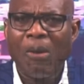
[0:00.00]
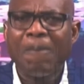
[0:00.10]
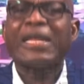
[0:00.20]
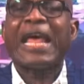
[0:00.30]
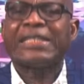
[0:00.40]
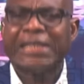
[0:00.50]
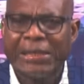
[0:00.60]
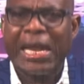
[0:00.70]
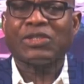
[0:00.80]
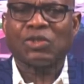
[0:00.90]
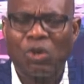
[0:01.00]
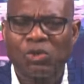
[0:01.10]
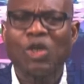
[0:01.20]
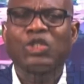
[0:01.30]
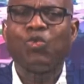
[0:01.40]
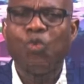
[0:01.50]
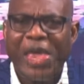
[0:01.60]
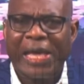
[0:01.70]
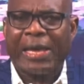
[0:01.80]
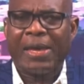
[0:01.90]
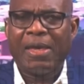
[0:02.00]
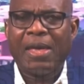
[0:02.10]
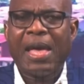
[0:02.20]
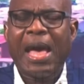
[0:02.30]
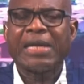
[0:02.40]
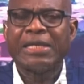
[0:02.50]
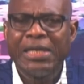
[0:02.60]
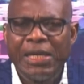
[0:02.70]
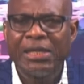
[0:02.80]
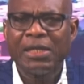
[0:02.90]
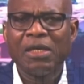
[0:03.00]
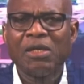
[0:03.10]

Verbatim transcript: but I think that structure is weak and need